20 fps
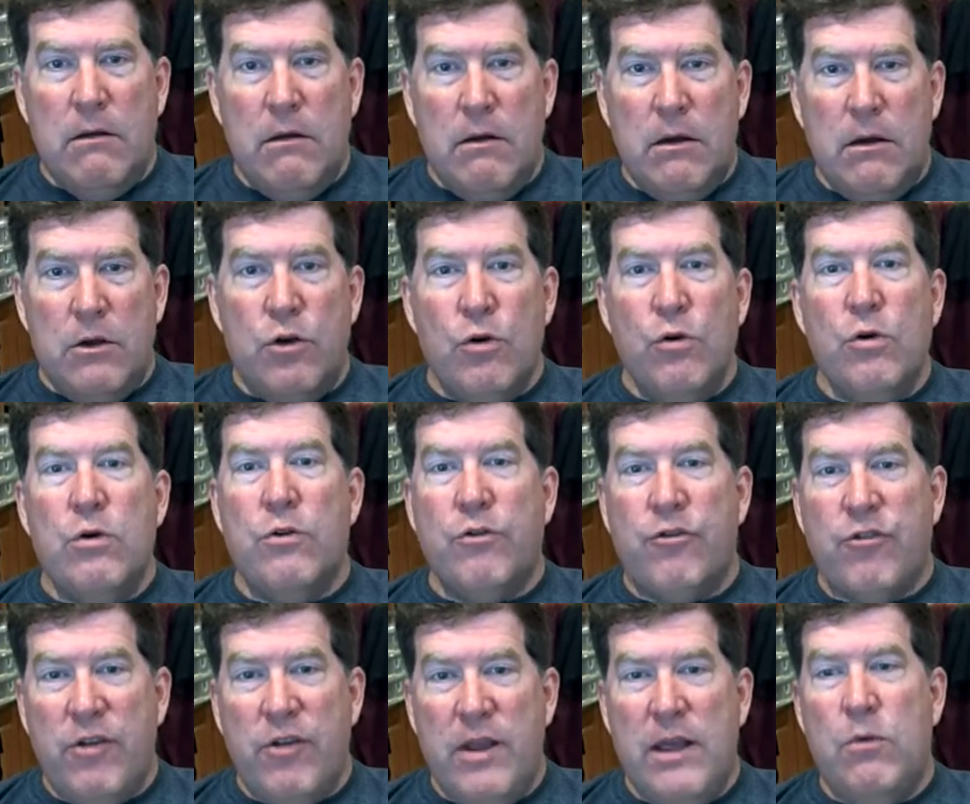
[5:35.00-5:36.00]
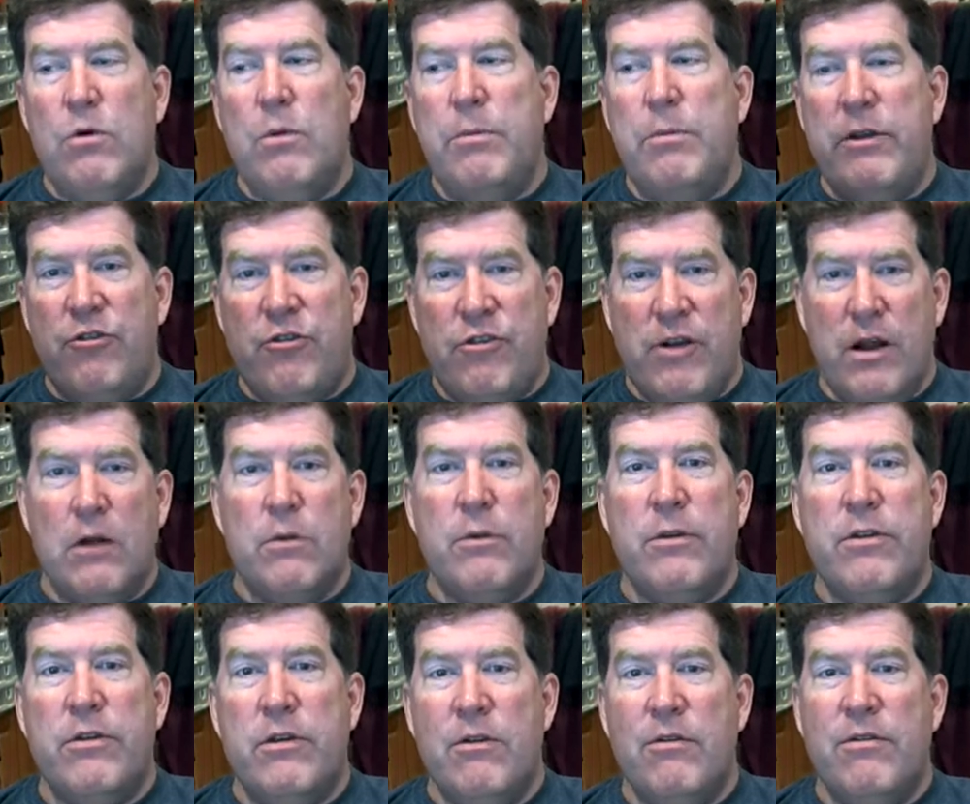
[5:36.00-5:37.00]
Google Sheet will be shared
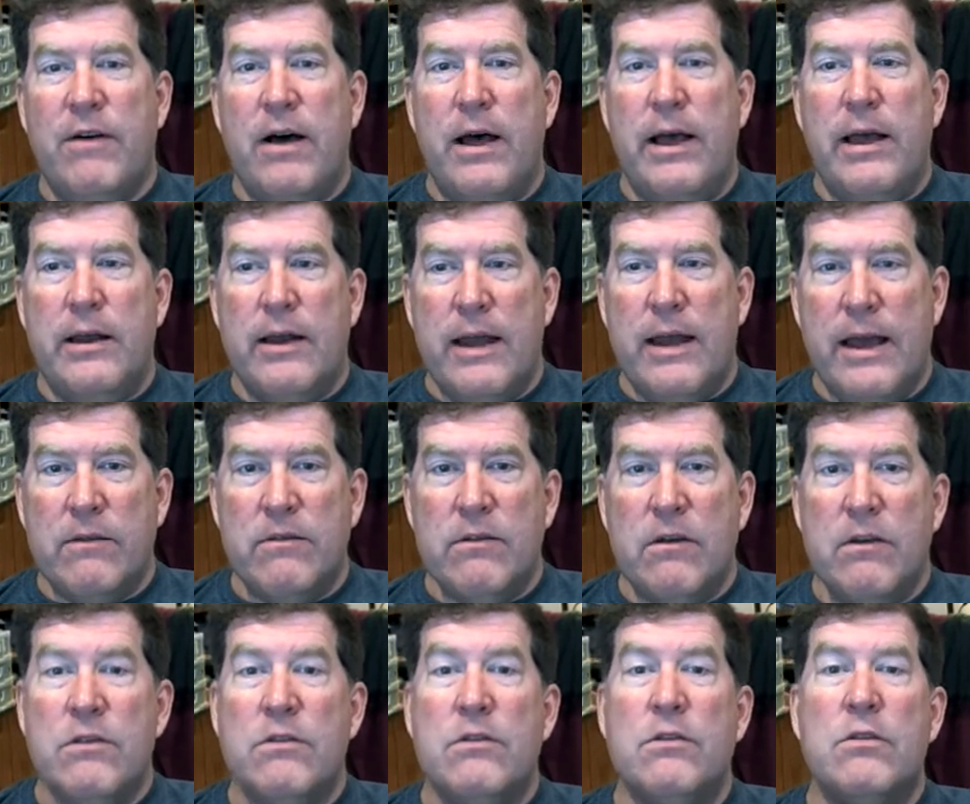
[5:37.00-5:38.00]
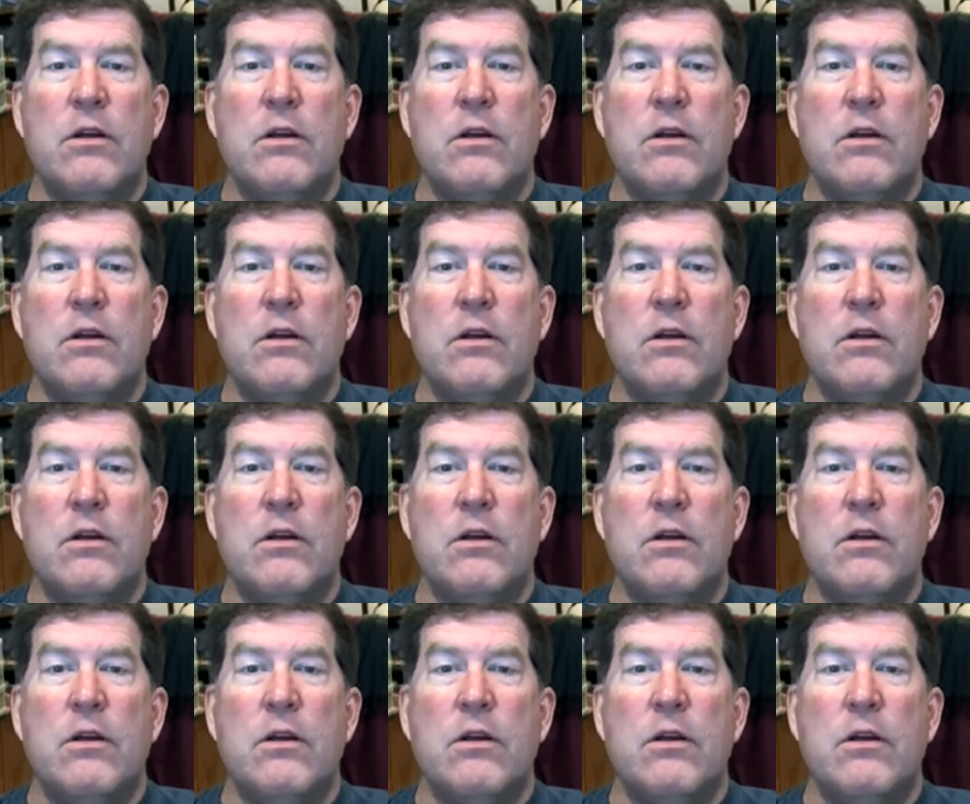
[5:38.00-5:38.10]
with you via Nexus.